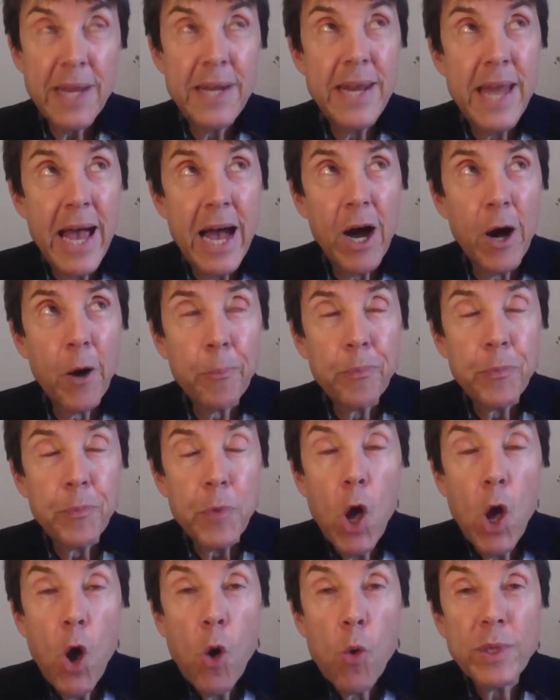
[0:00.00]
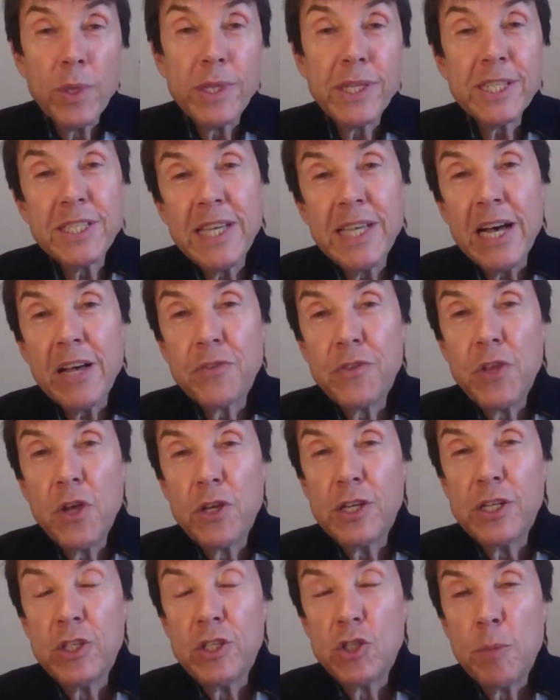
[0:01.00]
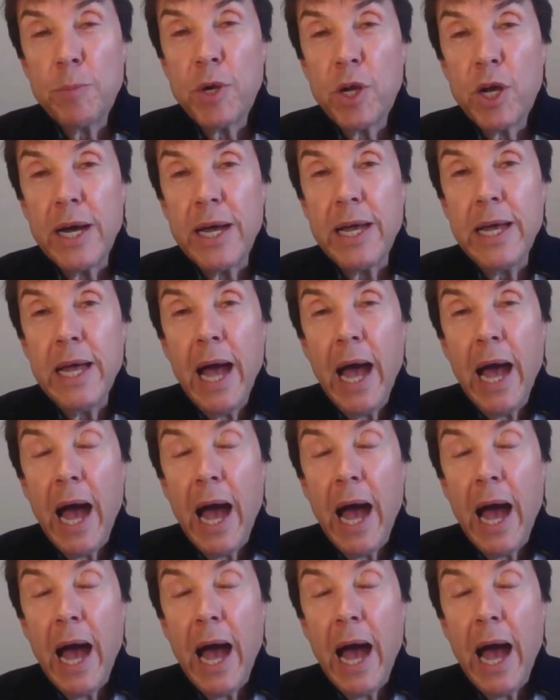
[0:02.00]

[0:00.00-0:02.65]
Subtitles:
Now, with the South Node in Gemini,